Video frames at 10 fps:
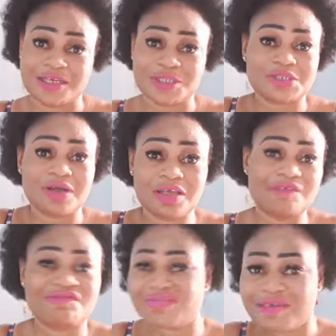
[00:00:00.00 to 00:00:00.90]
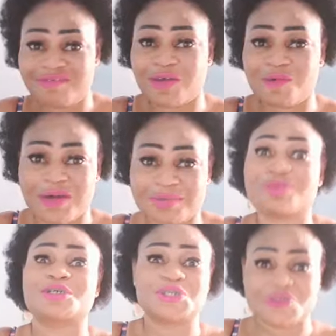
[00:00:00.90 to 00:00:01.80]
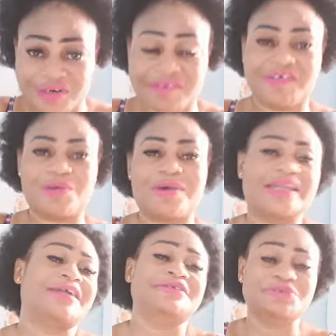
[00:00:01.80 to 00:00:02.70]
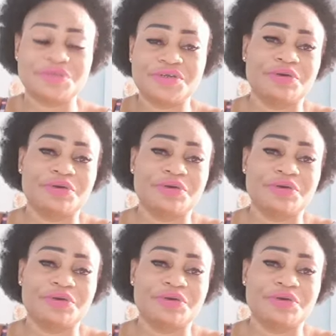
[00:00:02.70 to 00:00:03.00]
They should not give you the fake one because you know the fake one and you know the